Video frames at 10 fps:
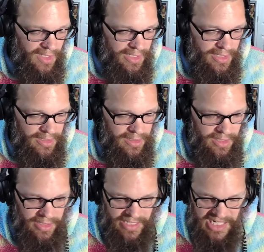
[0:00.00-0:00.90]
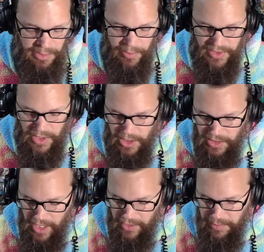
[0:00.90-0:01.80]
he the engagement was
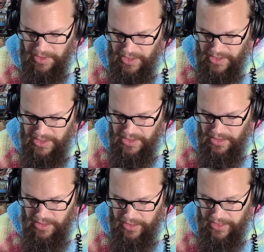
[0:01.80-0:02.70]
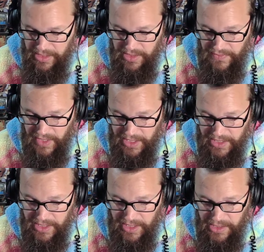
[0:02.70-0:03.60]
called off because I guess his
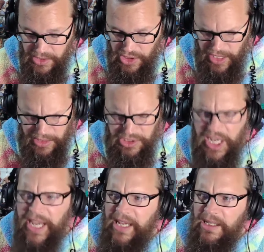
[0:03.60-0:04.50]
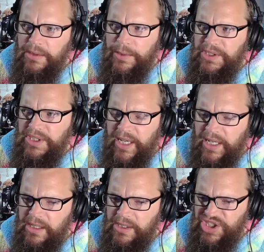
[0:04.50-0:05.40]
fiance che, che was it
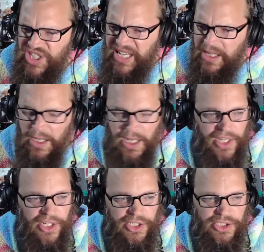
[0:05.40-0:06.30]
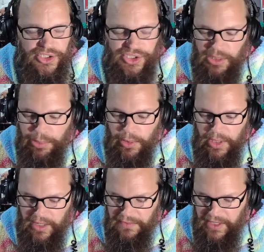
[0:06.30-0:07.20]
Shay Shay she
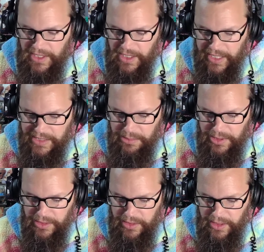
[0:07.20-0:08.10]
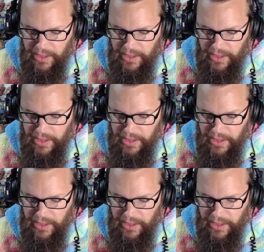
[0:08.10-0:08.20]
broke off the engagement